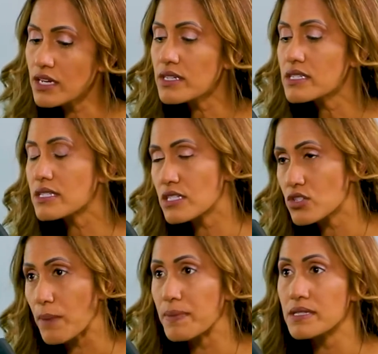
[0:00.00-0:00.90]
there is
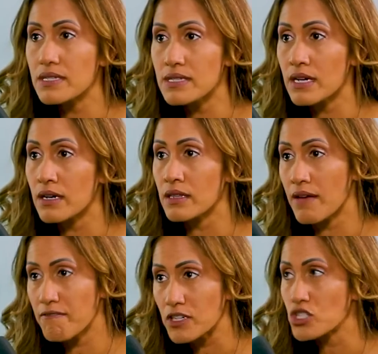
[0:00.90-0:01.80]
discrepancies there, and
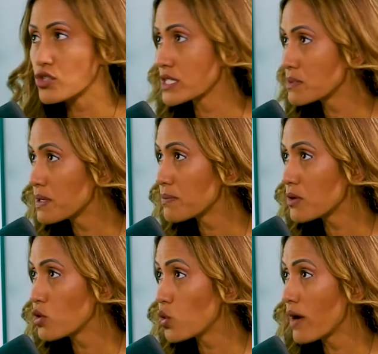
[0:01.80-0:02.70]
that frustrates
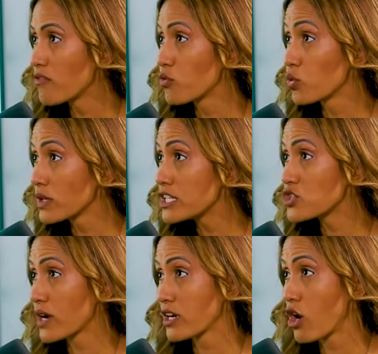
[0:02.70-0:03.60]
people who have really
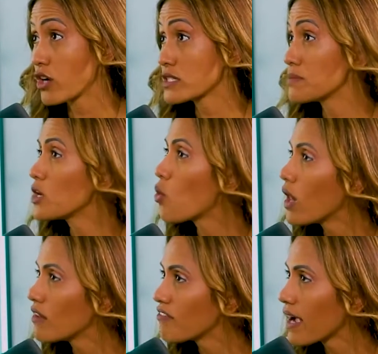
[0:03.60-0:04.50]
tried hard to be
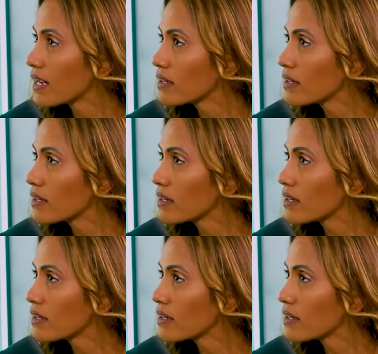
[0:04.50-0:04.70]
qualified.